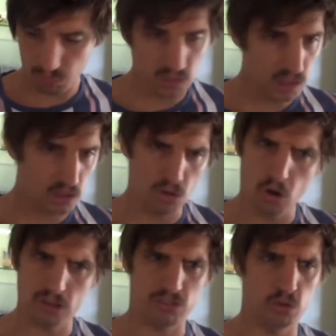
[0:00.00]

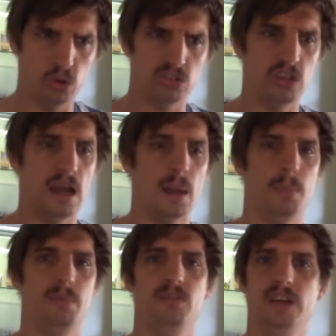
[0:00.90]
Nice short sharp
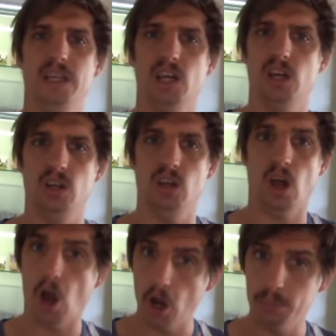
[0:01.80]
video.
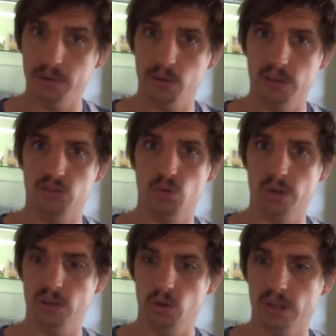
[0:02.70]
Hope you enjoy
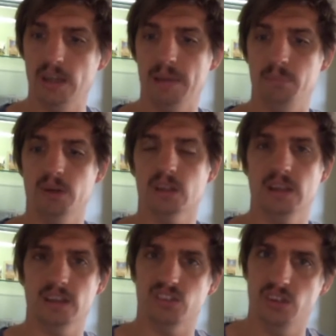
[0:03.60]
looking at my
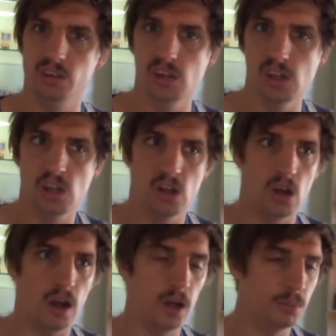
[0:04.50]
collection.
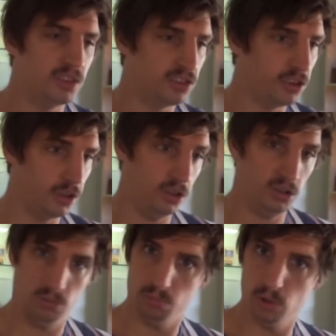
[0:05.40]
Hope to show you
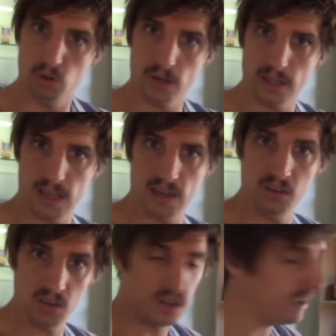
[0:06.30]
more again next